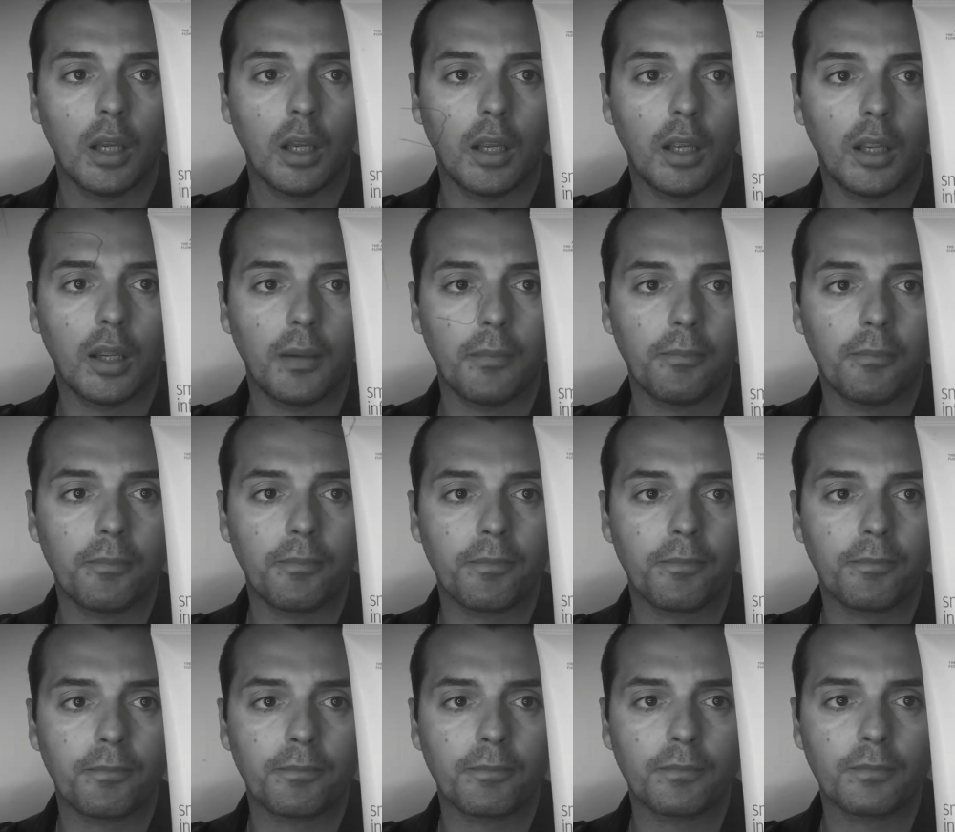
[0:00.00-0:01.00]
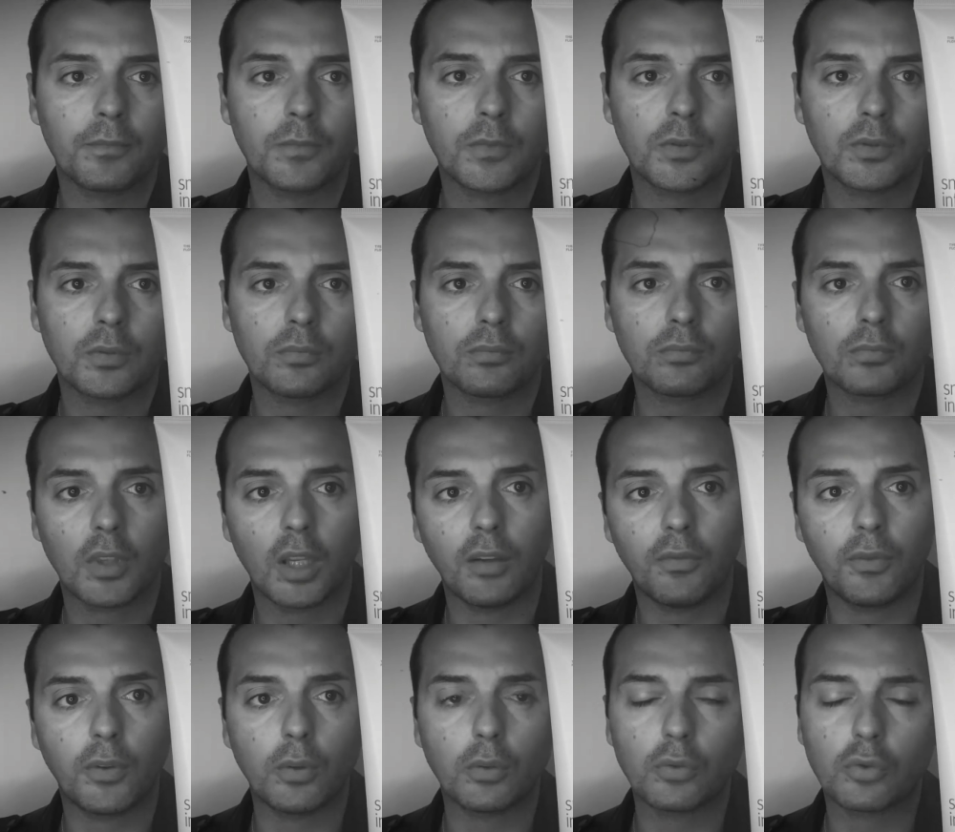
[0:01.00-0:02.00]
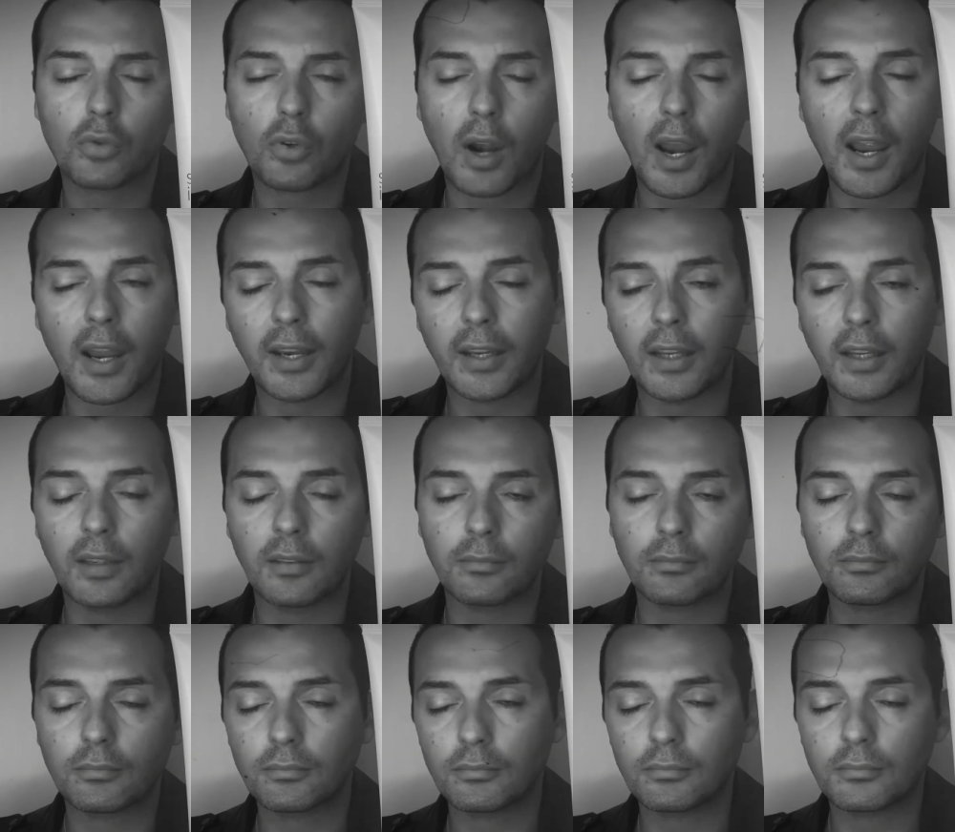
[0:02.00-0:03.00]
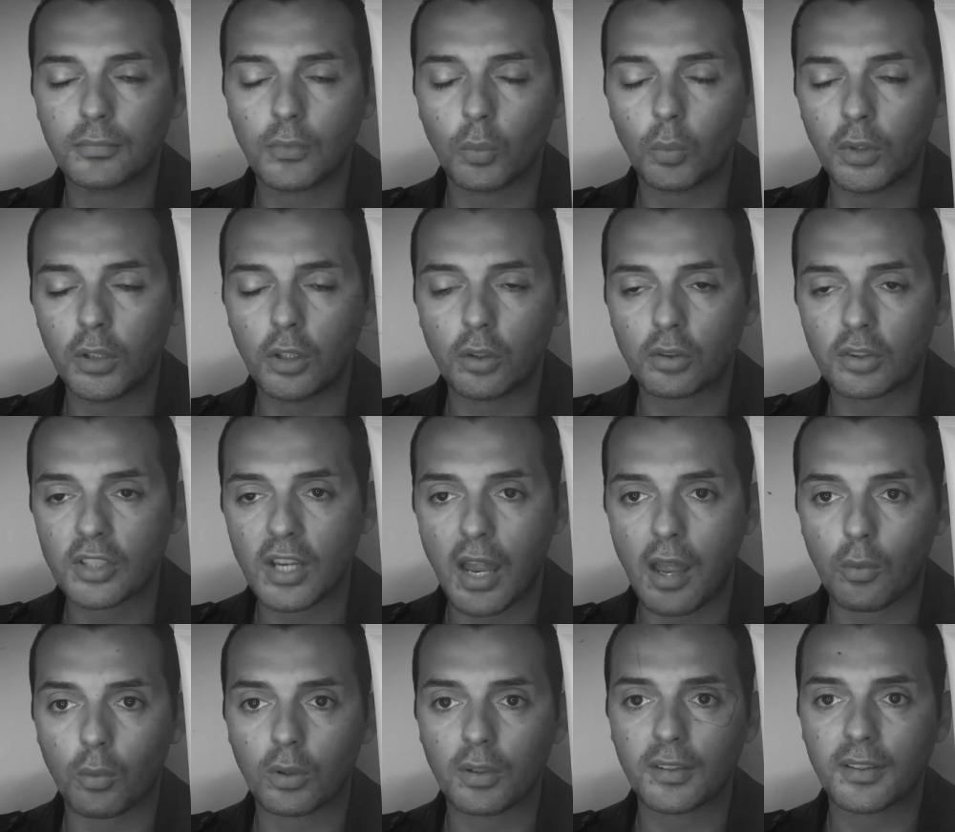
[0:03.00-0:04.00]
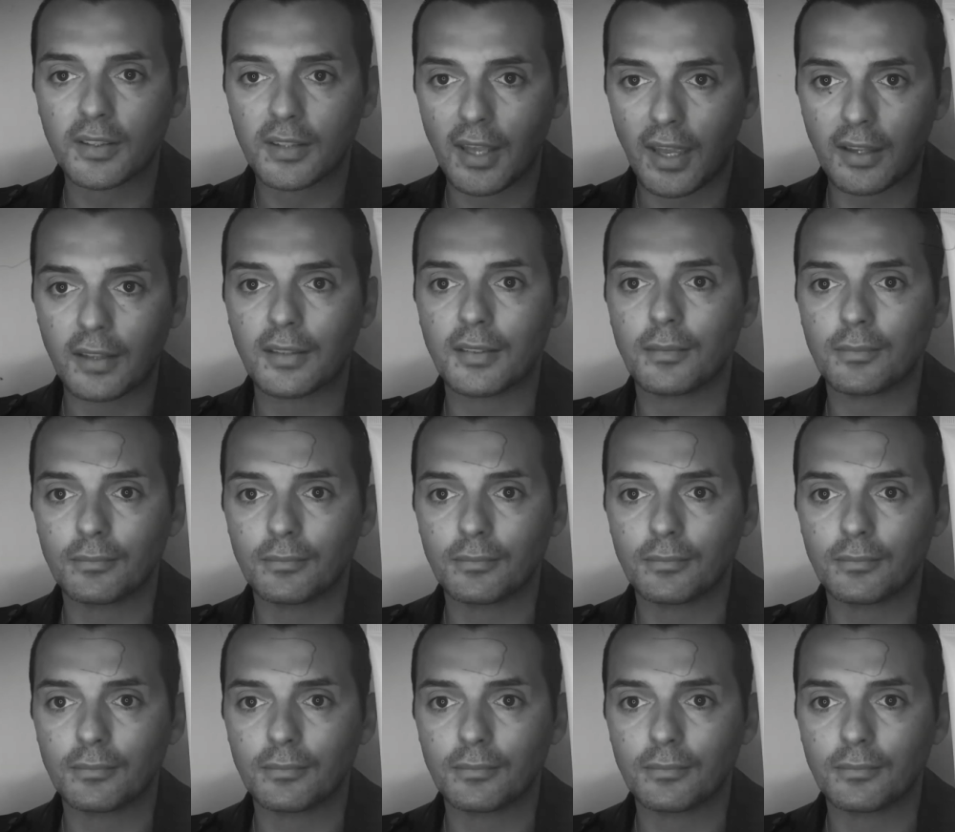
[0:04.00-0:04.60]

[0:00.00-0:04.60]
Um, if you dry it with your towels, that